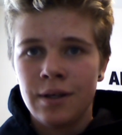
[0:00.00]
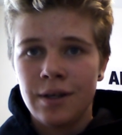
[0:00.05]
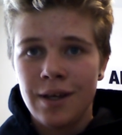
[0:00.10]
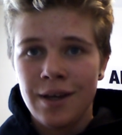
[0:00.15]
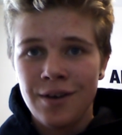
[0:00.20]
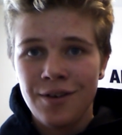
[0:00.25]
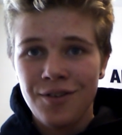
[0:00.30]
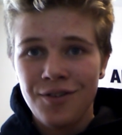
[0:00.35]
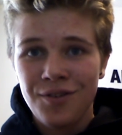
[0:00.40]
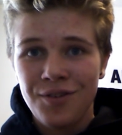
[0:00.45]

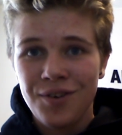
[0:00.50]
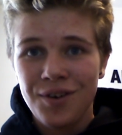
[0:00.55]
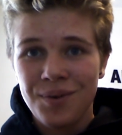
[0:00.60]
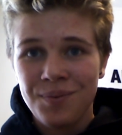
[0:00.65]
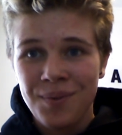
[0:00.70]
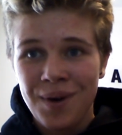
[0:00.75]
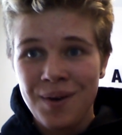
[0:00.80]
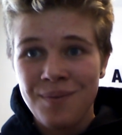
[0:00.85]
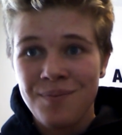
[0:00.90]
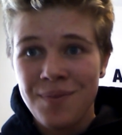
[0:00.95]
give
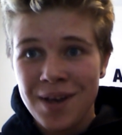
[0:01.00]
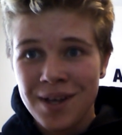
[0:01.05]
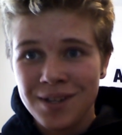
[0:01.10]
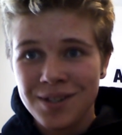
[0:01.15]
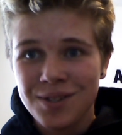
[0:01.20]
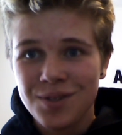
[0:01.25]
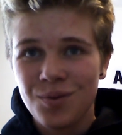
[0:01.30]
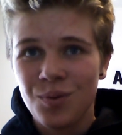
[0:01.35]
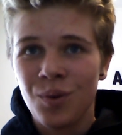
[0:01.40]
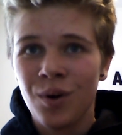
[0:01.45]
my
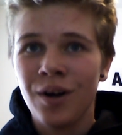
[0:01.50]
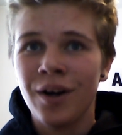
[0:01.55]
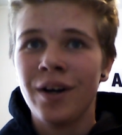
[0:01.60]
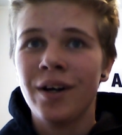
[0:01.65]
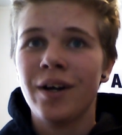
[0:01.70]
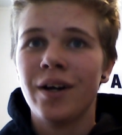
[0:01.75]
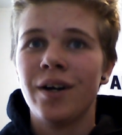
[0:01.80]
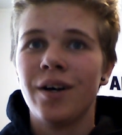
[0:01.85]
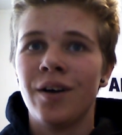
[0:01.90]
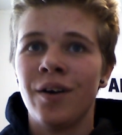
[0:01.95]
best
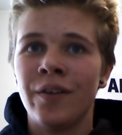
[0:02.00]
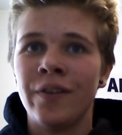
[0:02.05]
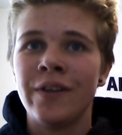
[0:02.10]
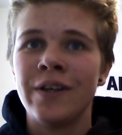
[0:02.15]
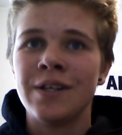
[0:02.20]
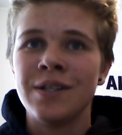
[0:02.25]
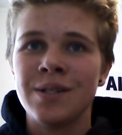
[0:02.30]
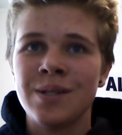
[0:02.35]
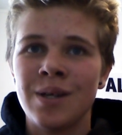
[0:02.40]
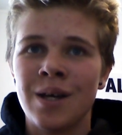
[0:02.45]
work on
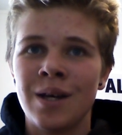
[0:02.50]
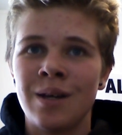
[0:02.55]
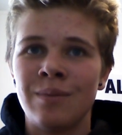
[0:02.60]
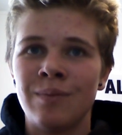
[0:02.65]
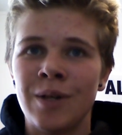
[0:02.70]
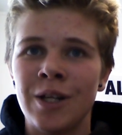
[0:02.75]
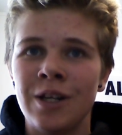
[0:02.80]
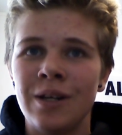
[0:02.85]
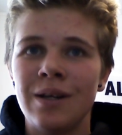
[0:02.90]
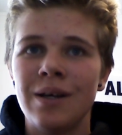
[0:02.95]
the
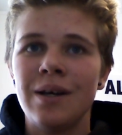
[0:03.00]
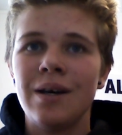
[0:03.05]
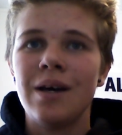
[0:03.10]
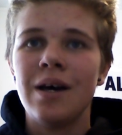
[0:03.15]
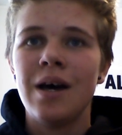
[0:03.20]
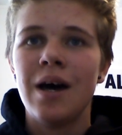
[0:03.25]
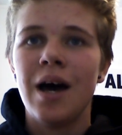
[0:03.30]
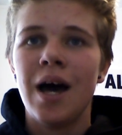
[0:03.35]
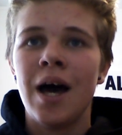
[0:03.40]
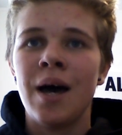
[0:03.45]
assignment.
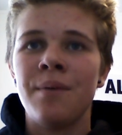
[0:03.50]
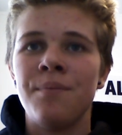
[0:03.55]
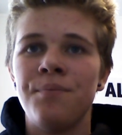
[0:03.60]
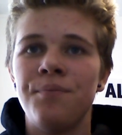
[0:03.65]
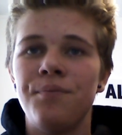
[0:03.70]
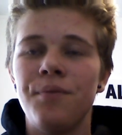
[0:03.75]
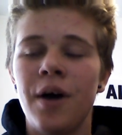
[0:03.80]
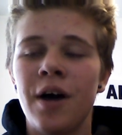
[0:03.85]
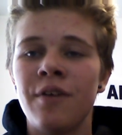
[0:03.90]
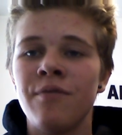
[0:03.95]

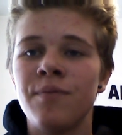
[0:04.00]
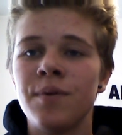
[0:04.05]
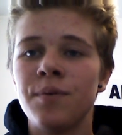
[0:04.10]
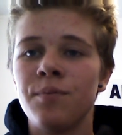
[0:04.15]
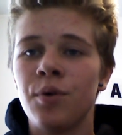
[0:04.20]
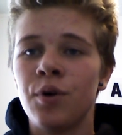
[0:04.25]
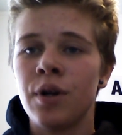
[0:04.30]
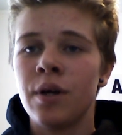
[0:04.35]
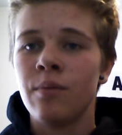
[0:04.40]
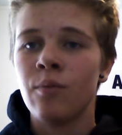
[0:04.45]
I've
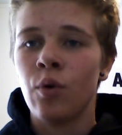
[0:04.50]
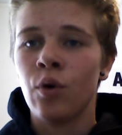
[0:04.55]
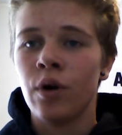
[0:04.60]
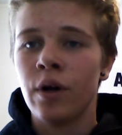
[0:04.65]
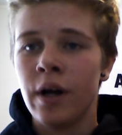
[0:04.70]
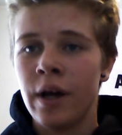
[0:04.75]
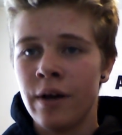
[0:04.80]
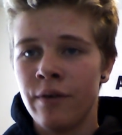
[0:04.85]
been putting more